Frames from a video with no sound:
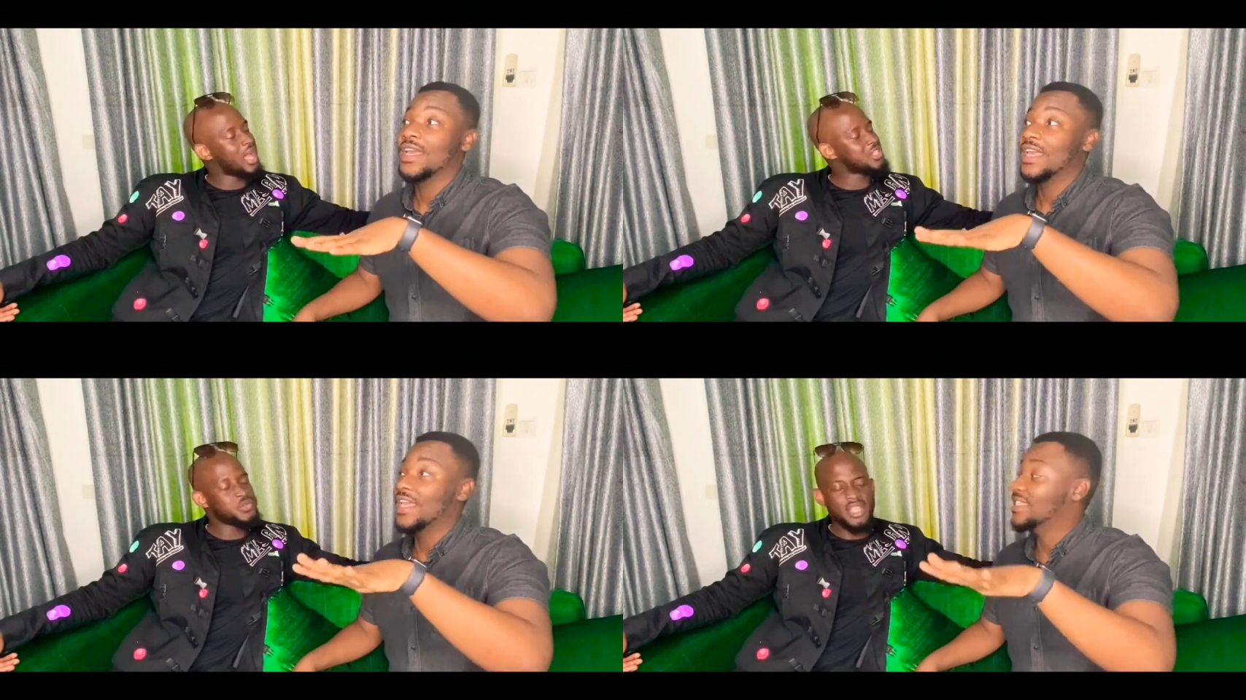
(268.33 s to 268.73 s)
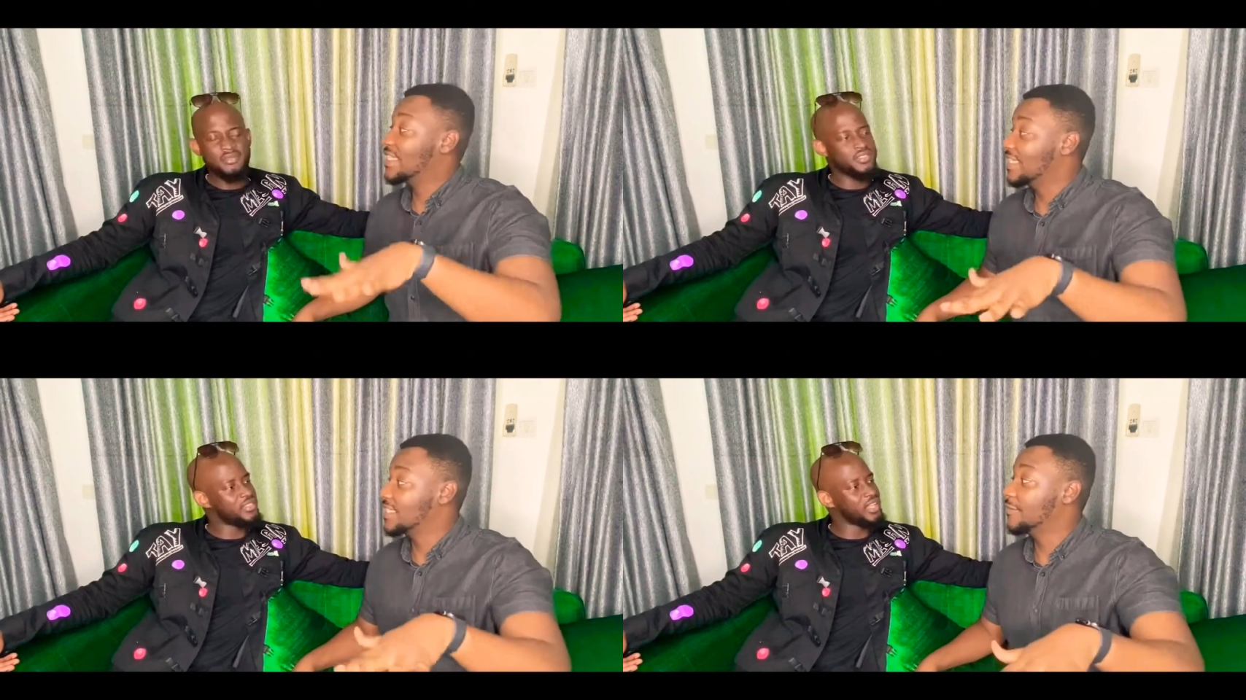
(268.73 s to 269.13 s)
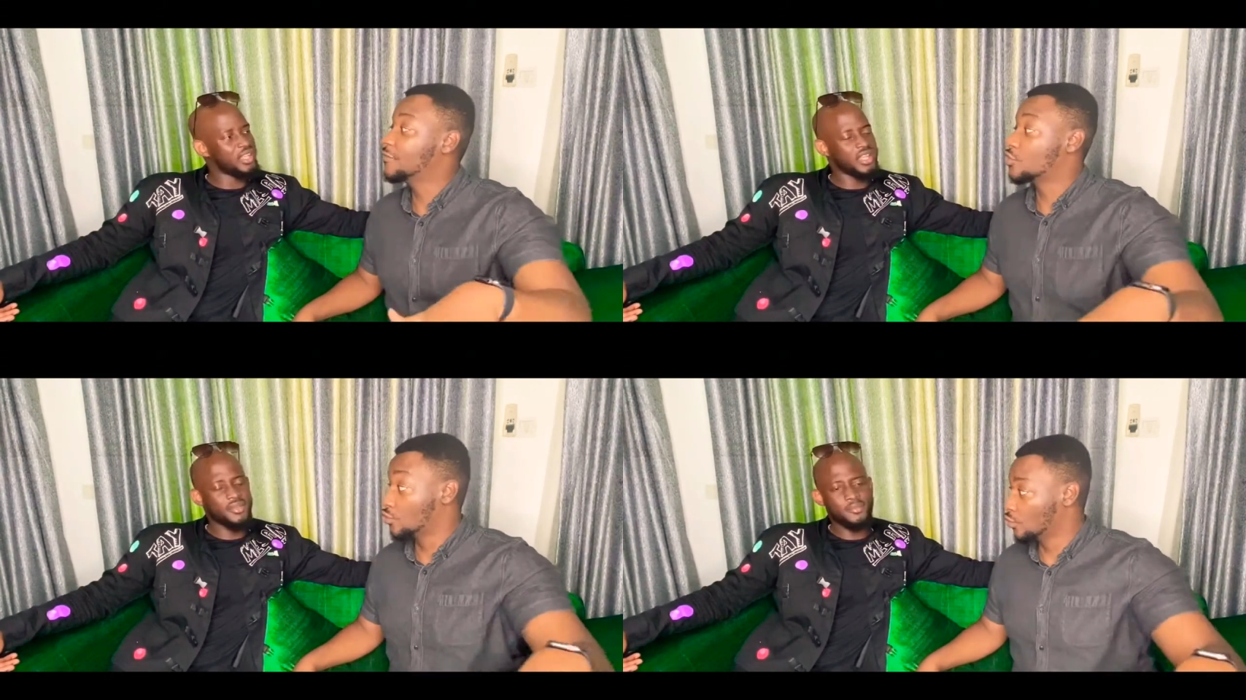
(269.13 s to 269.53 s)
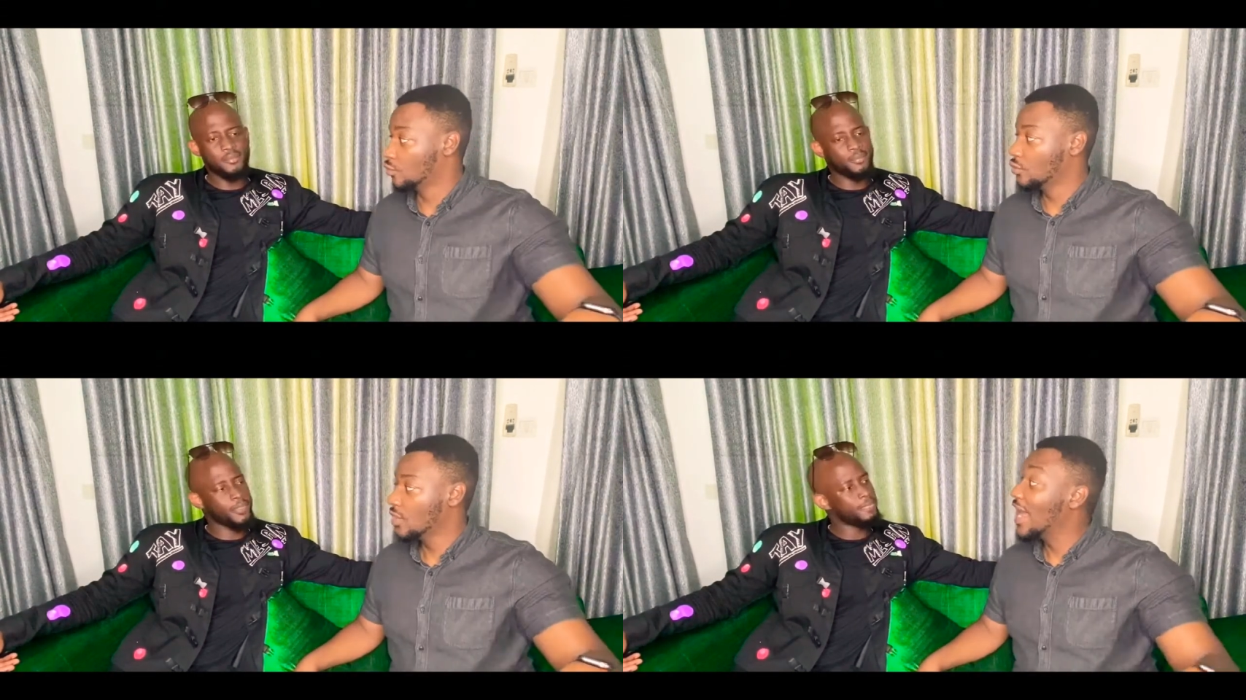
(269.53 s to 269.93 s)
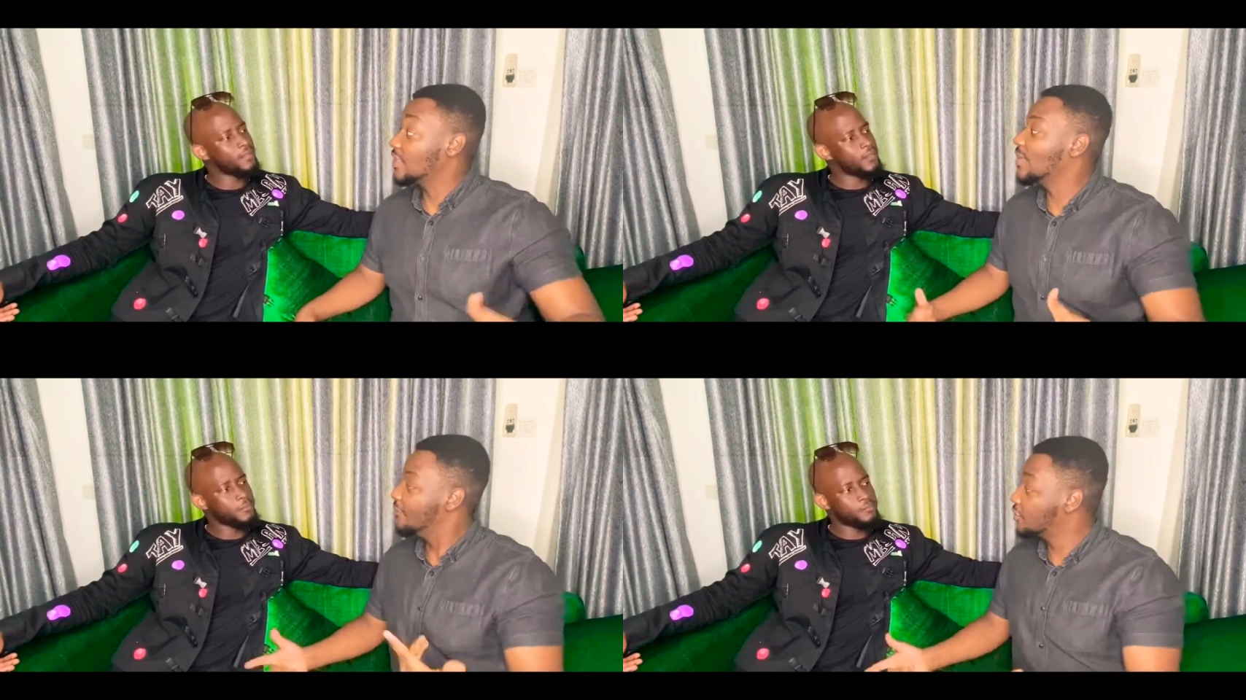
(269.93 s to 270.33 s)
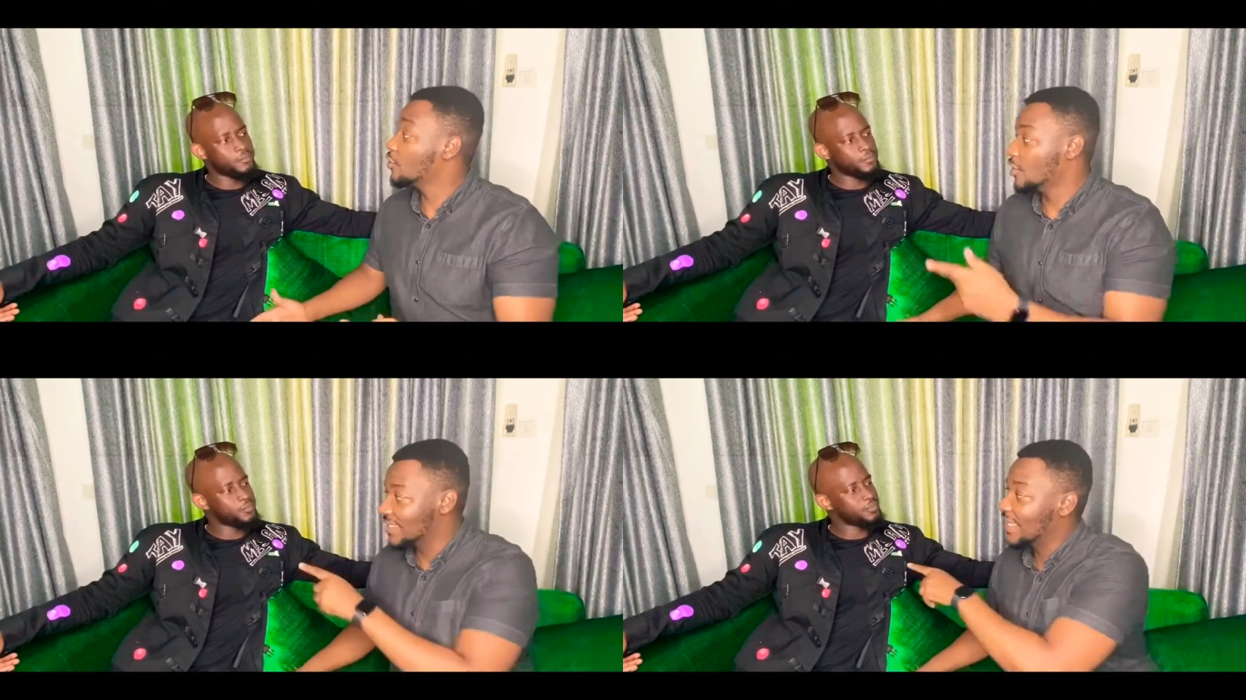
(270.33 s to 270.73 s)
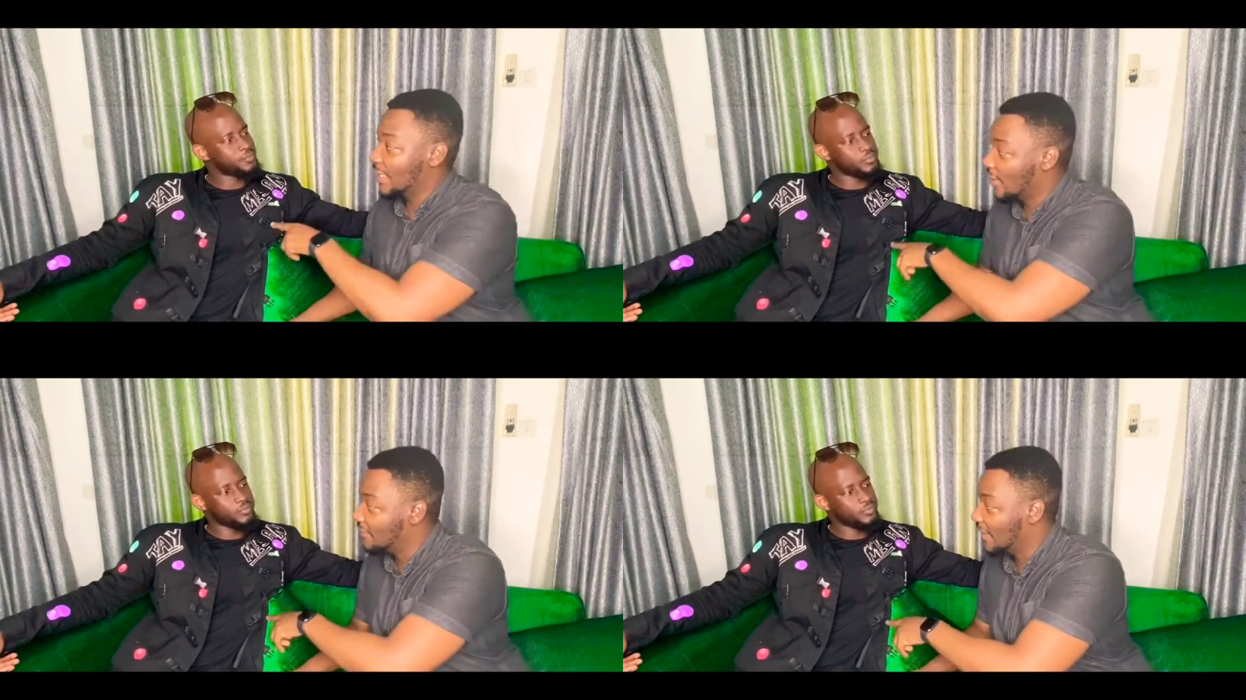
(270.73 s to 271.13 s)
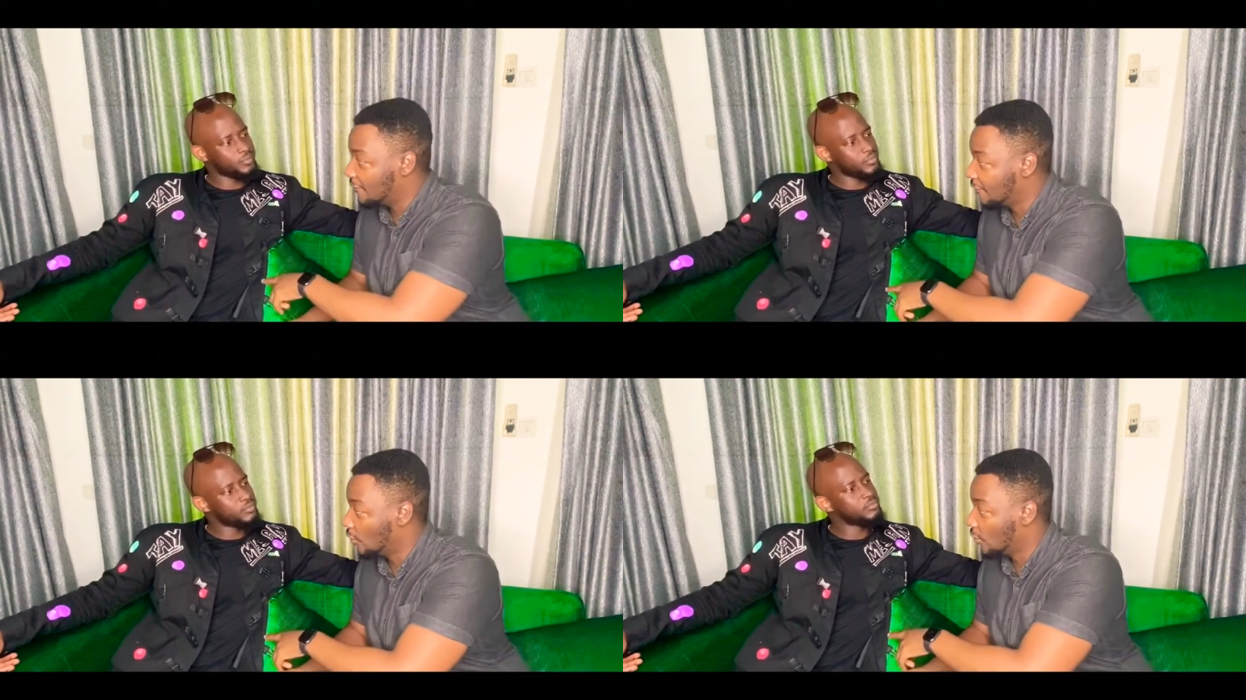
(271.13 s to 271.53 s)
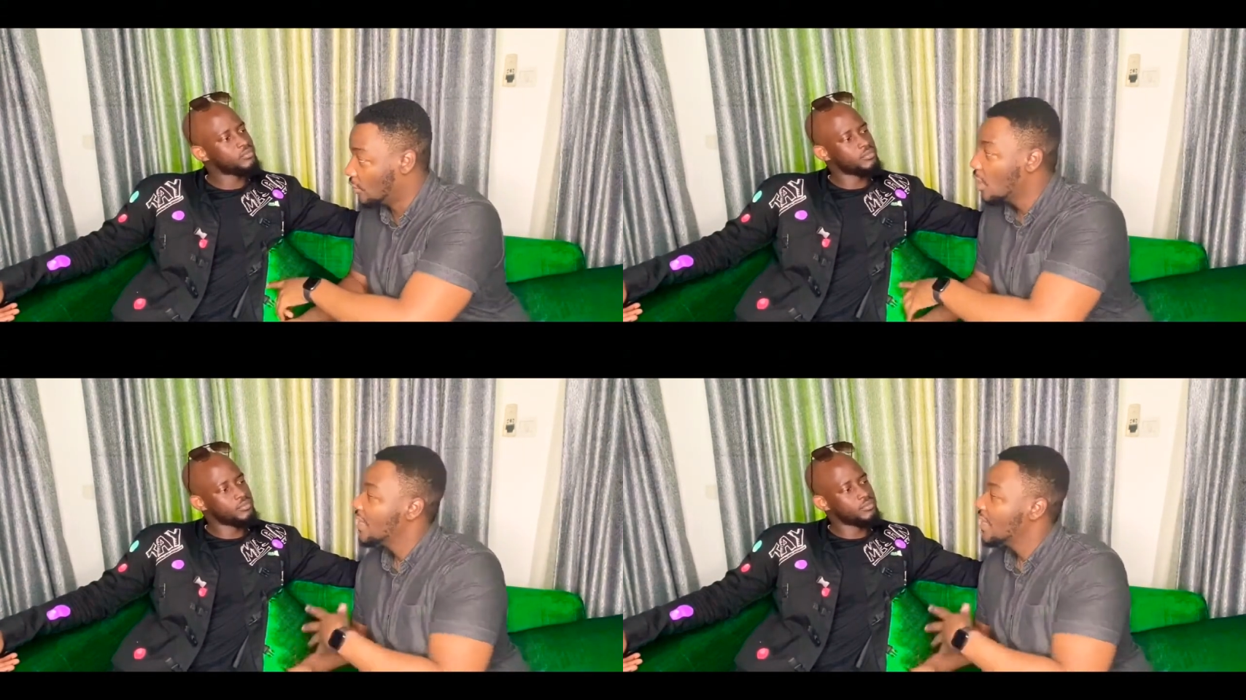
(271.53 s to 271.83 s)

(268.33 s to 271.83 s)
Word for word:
Speaker 1: insensitive to as with everything? You understand that you have that flaw. Yeah,